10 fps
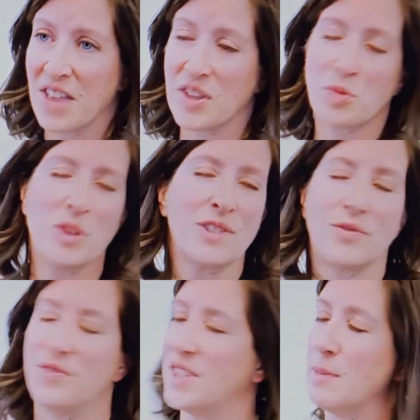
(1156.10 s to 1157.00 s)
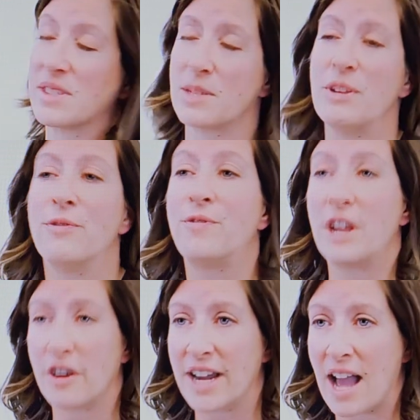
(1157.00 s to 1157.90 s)
this one seems to be
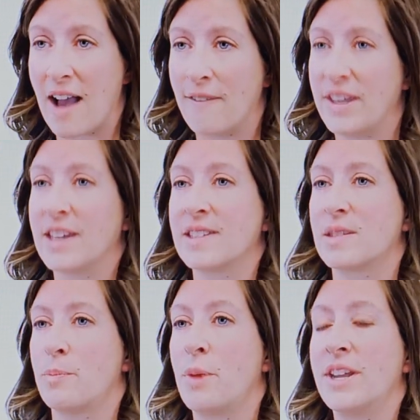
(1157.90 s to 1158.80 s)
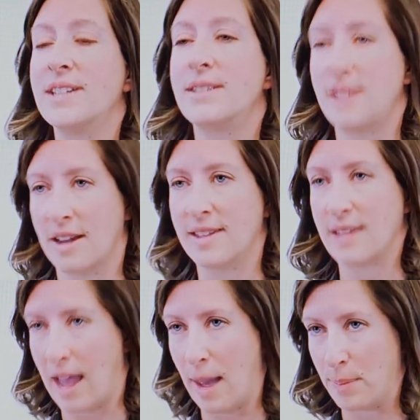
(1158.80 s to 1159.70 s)
very obvious, but it
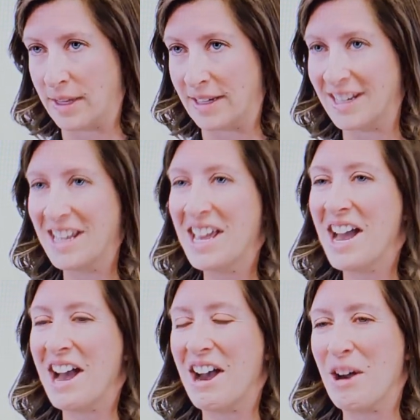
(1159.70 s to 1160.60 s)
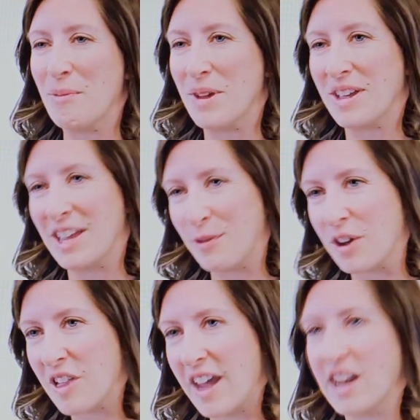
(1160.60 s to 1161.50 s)
does happen. If
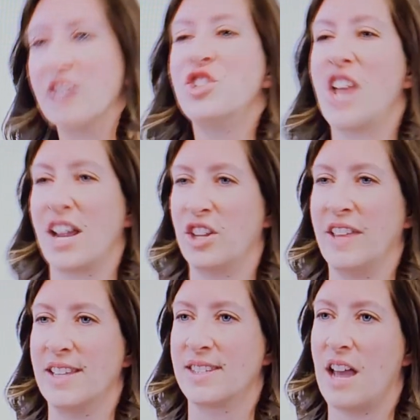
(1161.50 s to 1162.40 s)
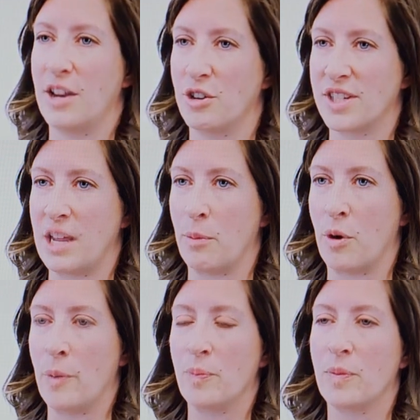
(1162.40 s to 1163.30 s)
a client ejaculates on your
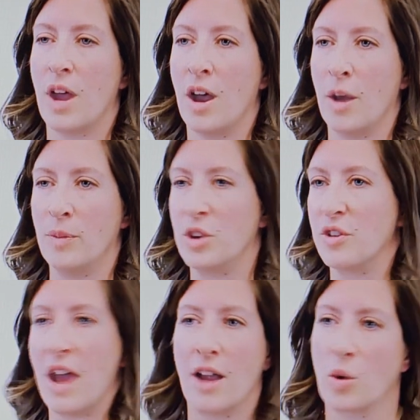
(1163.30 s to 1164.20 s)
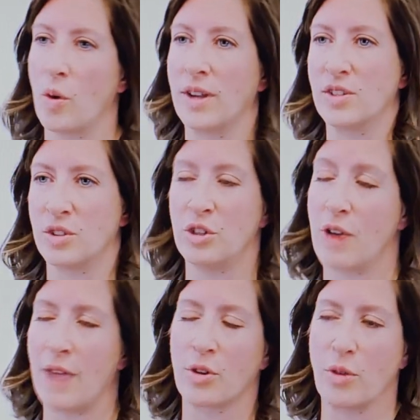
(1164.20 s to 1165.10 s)
table, you're
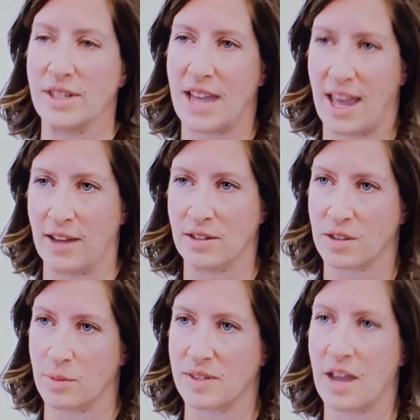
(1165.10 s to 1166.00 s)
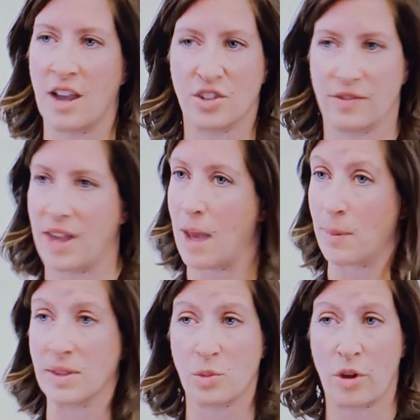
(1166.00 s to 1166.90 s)
either going to end the massage if it
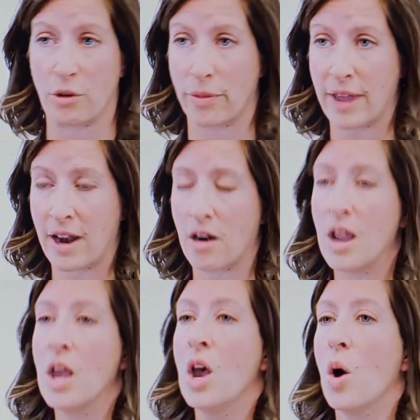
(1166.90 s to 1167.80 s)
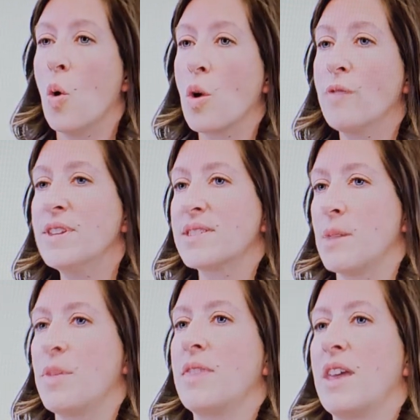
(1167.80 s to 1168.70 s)
happens while you're there, or if it's
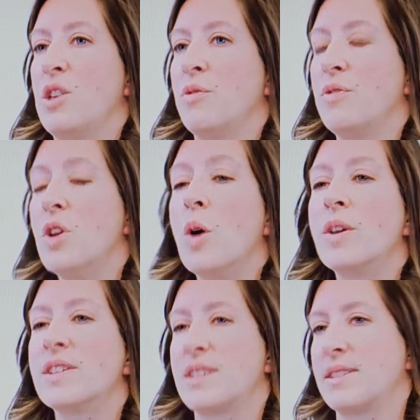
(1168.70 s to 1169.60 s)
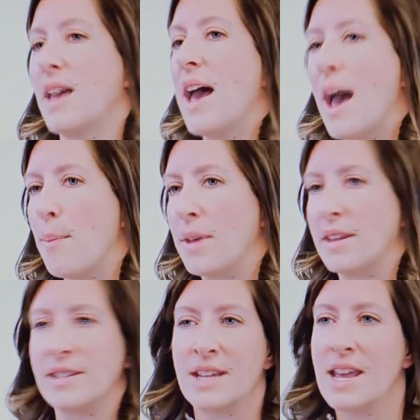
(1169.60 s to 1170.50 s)
something that you've noticed has
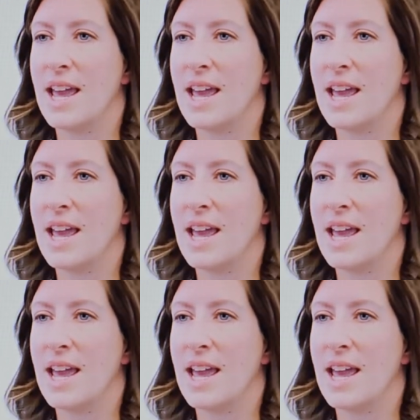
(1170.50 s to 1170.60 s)
happened